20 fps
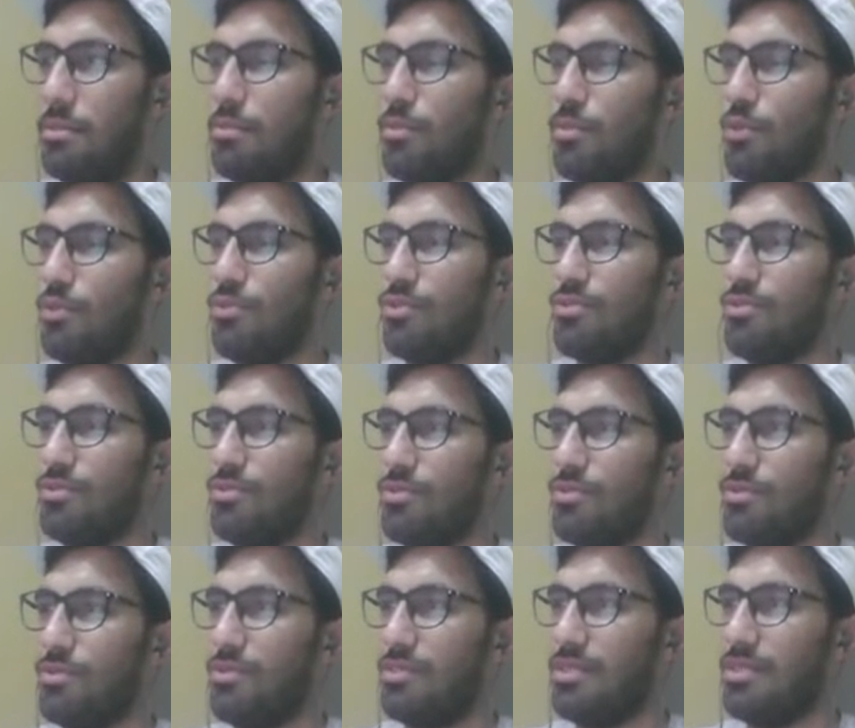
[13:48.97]
more.
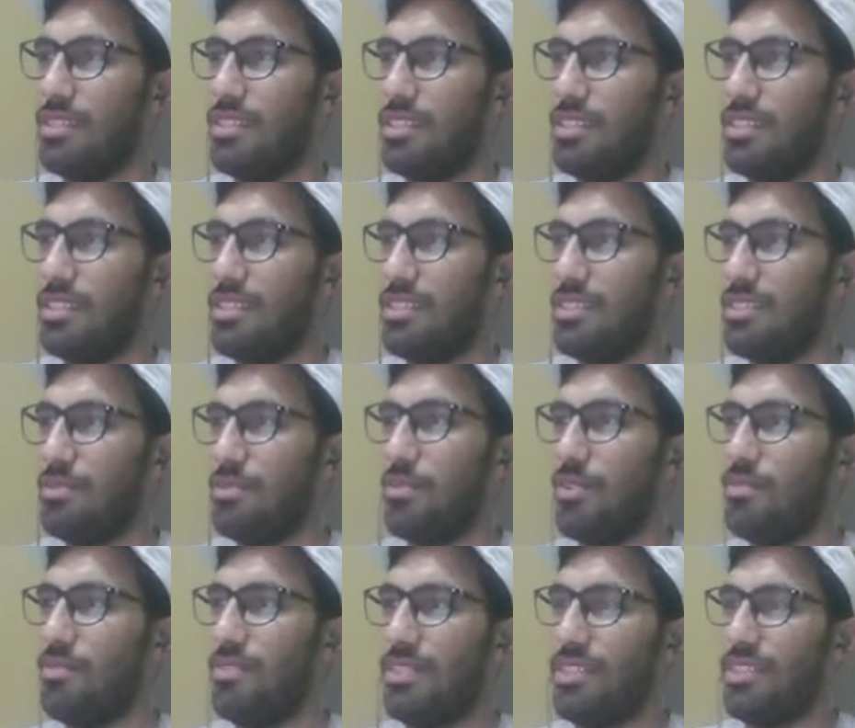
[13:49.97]
So
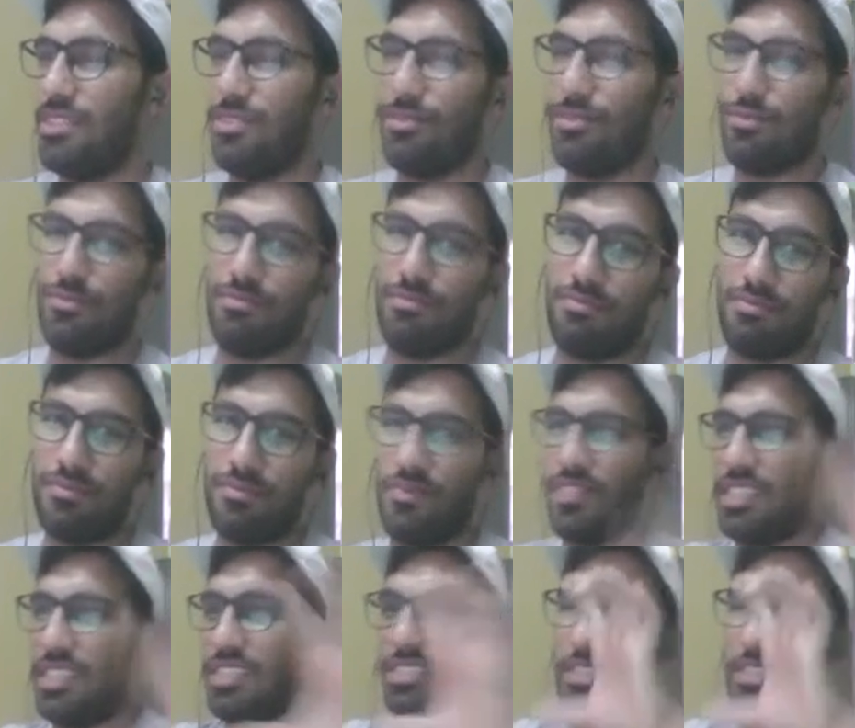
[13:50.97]
somehow we need to
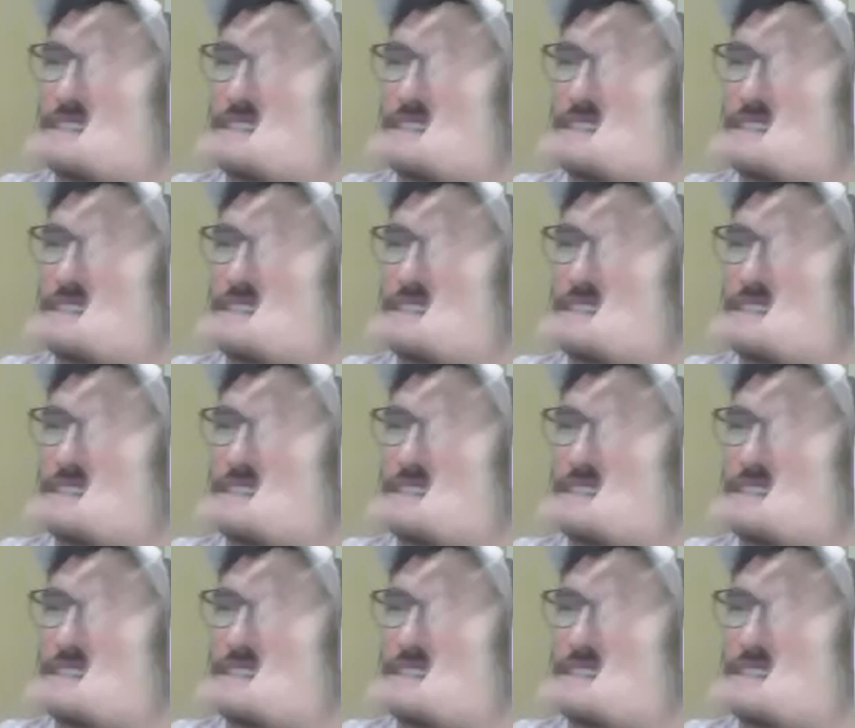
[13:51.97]
fix